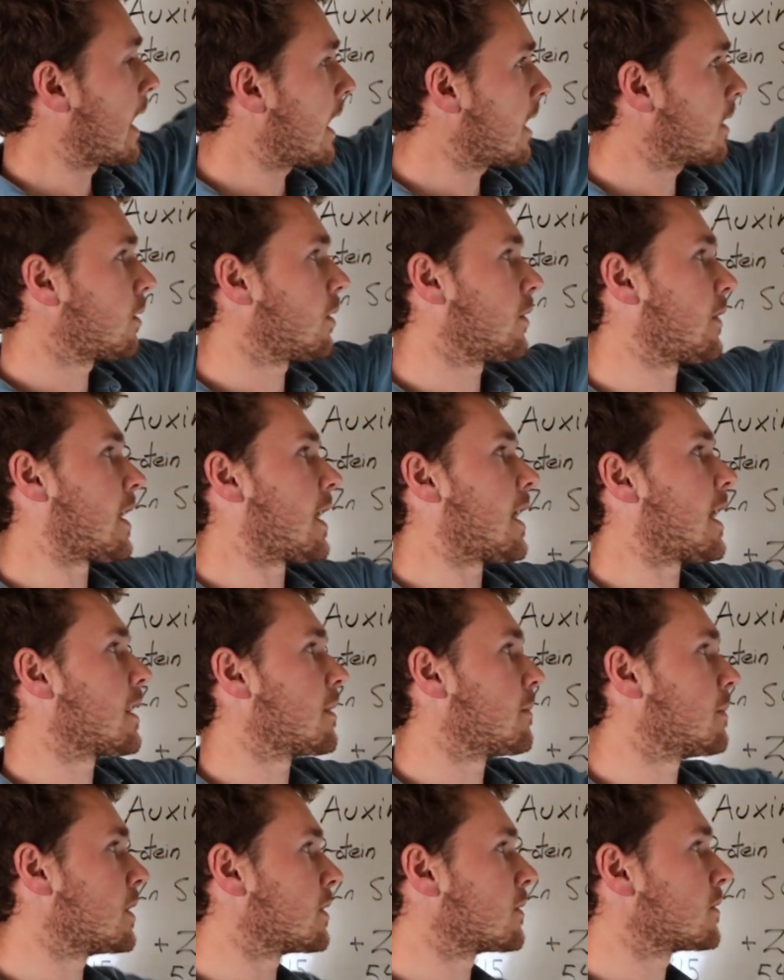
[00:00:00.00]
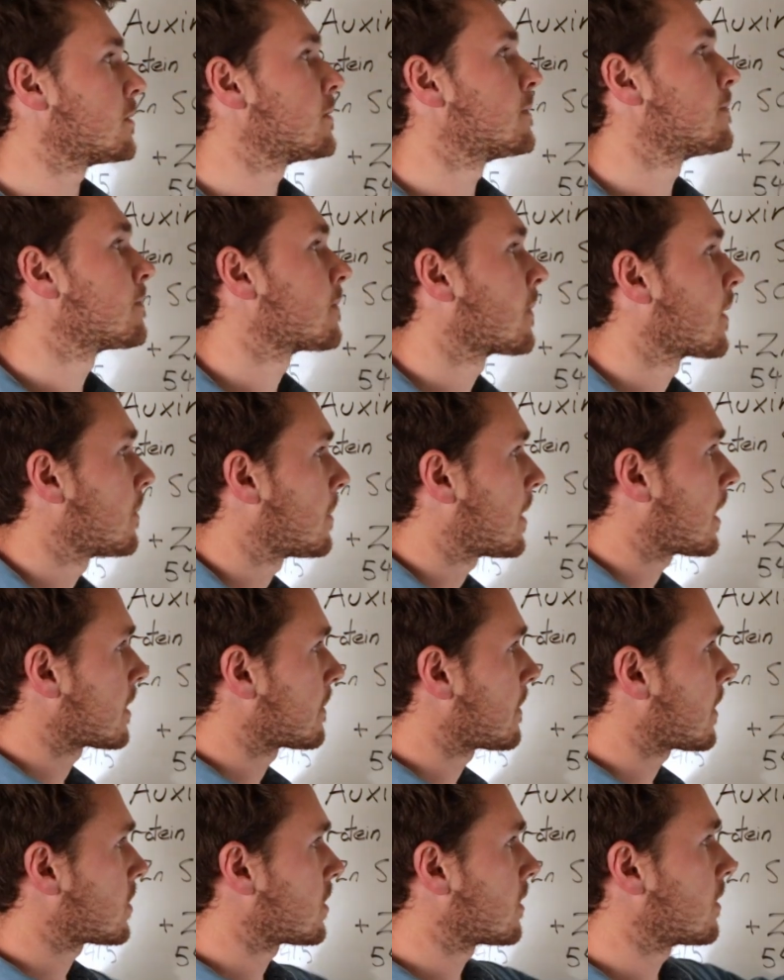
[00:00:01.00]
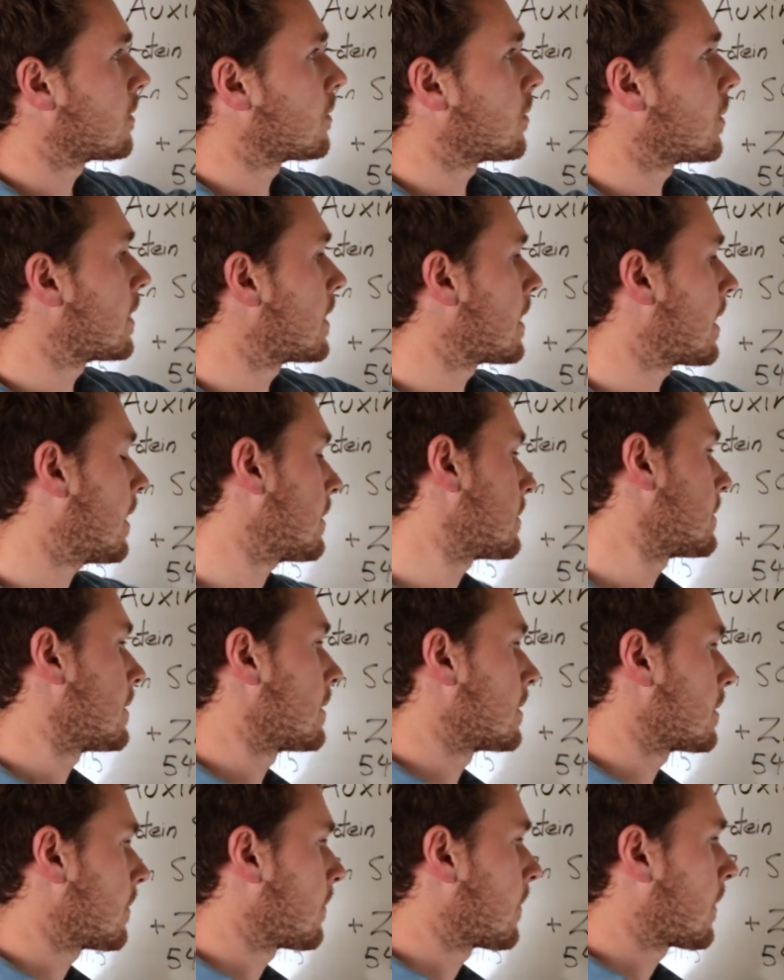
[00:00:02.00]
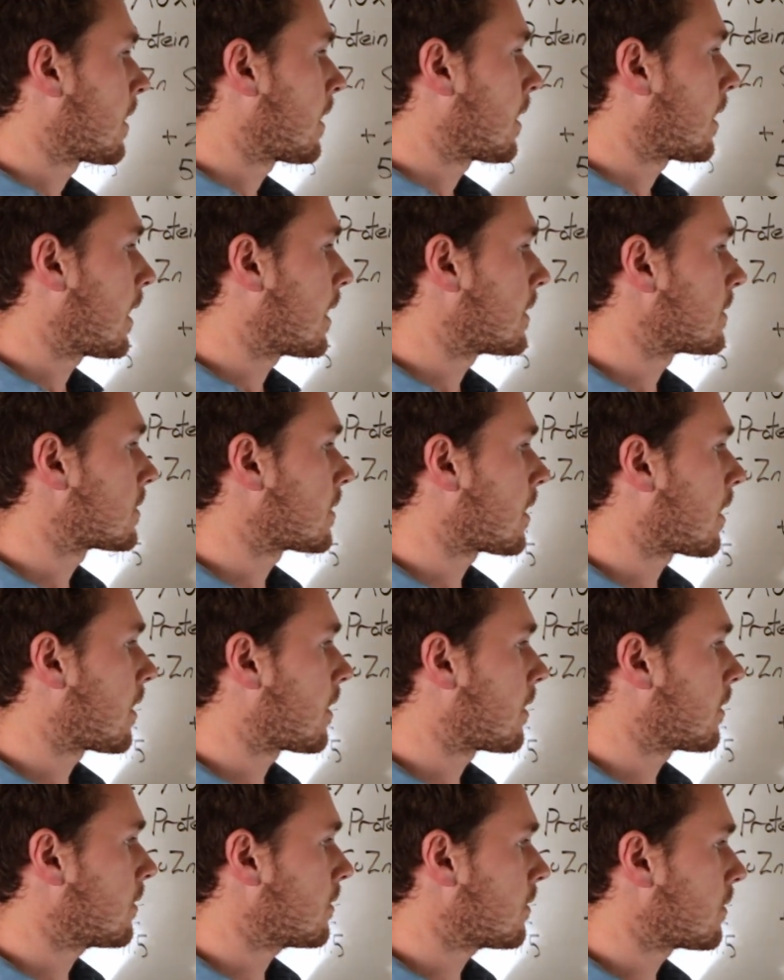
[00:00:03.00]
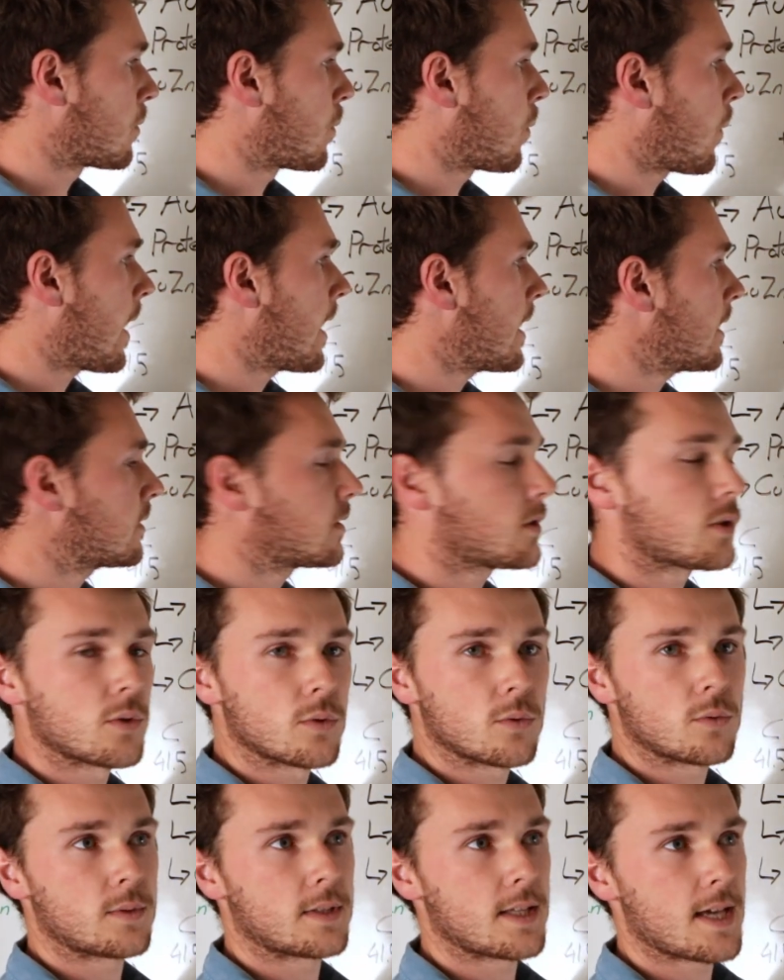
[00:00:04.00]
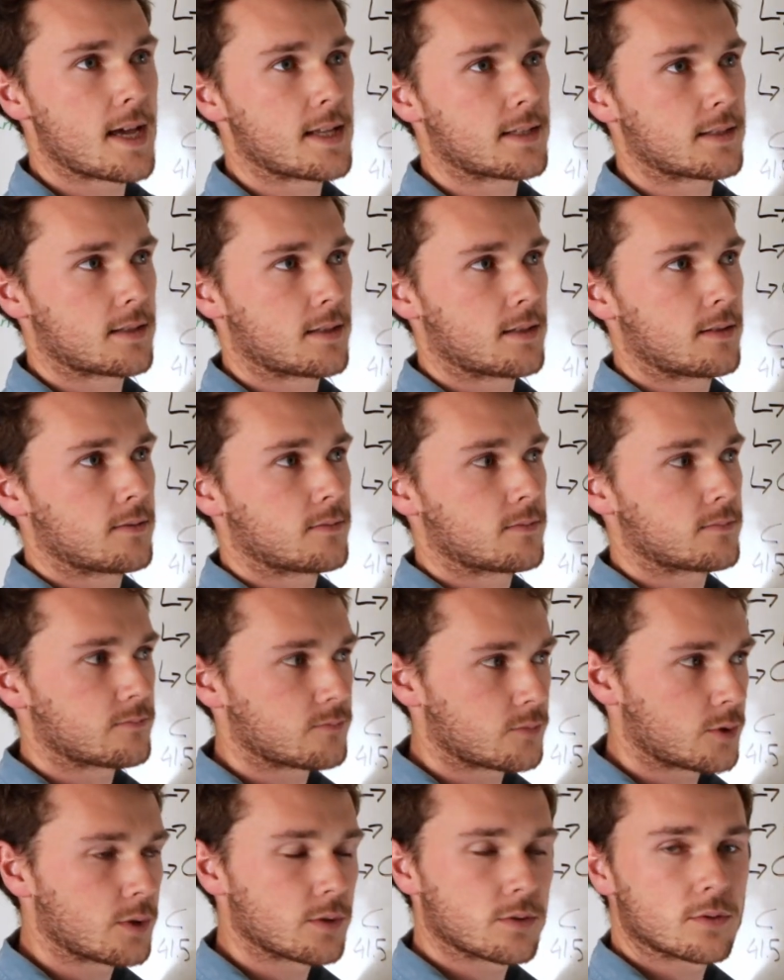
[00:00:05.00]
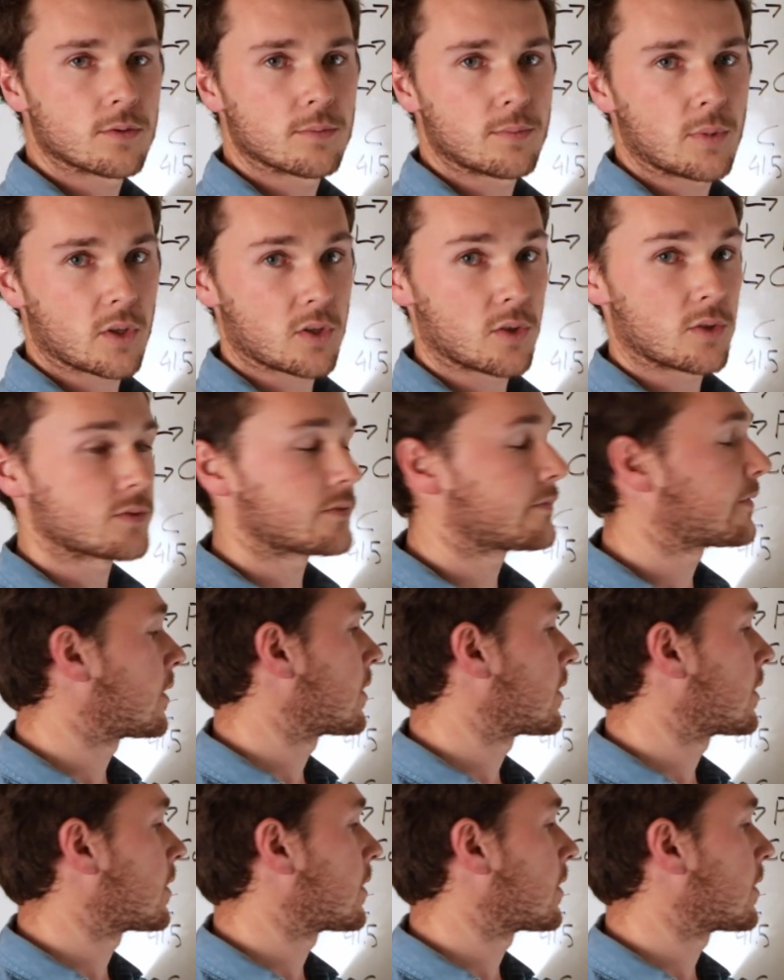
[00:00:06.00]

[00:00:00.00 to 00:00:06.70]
and all our other minerals, but especially with our zinc. And so the way to get really good mycorrhizal